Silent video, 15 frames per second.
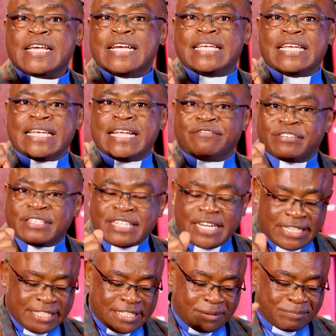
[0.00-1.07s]
in
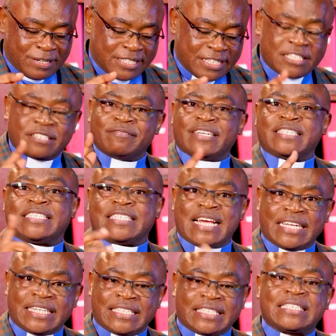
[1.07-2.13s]
Ephesians chapter 6, verse
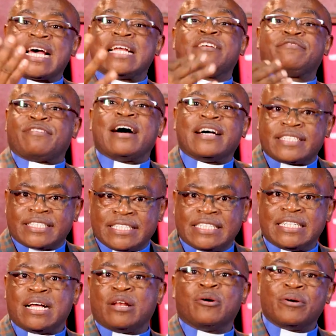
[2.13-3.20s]
10, stand fast
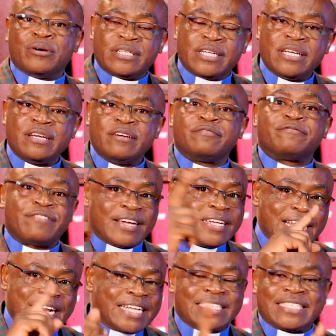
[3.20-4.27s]
in the Lord.
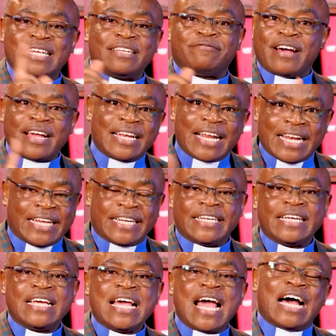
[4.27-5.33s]
Finally, said finally.
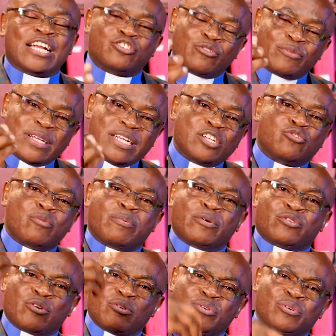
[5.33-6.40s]
And so we need to
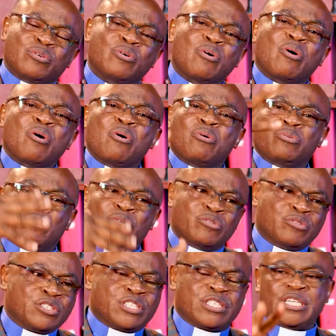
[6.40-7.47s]
put on all
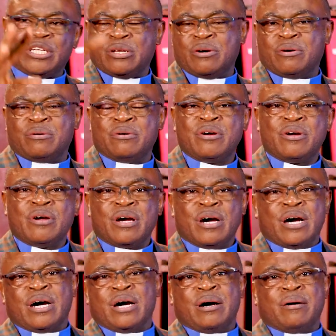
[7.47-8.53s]
those, you know,
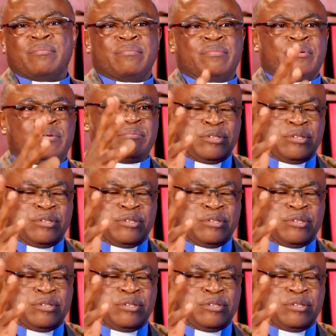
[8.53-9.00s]
um,